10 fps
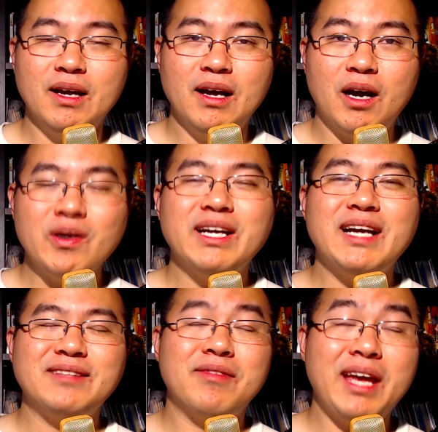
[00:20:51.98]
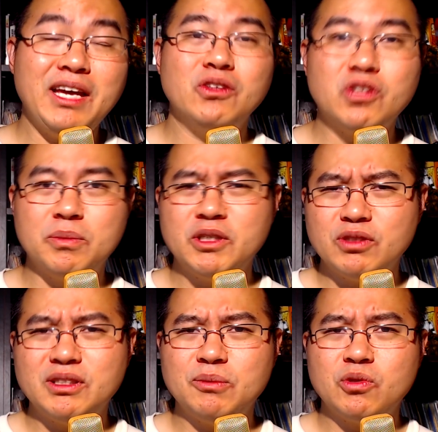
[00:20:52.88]
All right, guys, thank you so much for
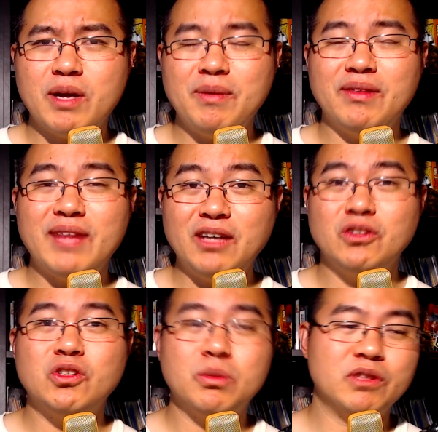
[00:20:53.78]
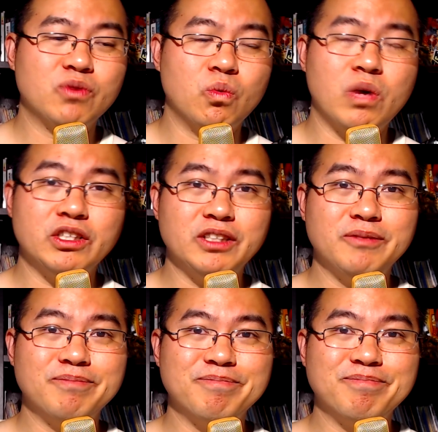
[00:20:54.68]
subscribing. Thank you so much for watching.
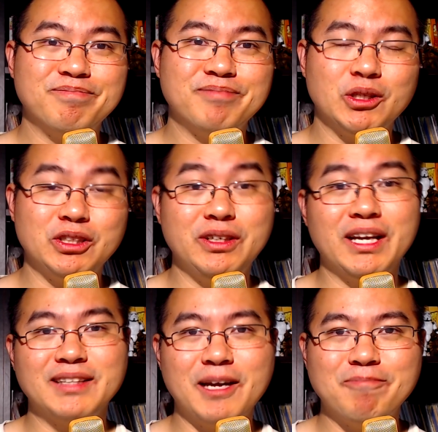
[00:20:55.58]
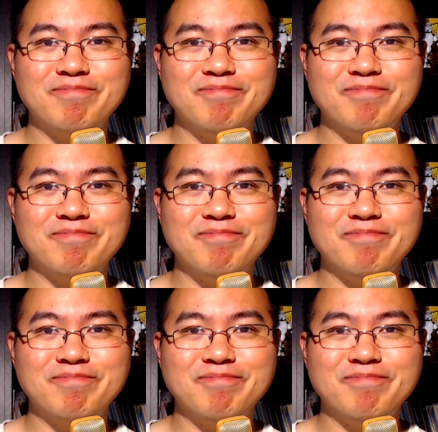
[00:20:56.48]
I'll see you next time.